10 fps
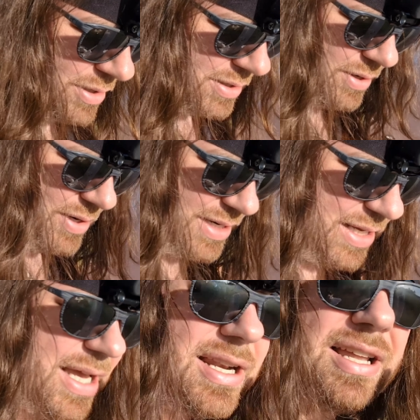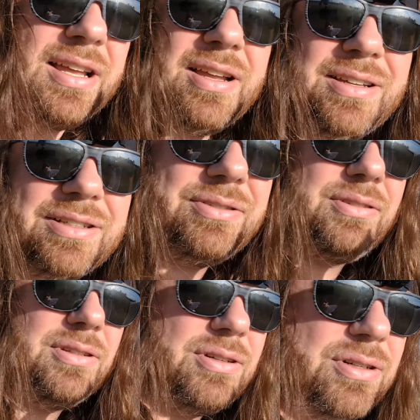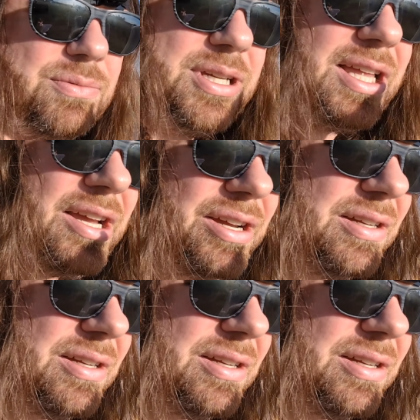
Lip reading: So it's so hard to get a good lock on where they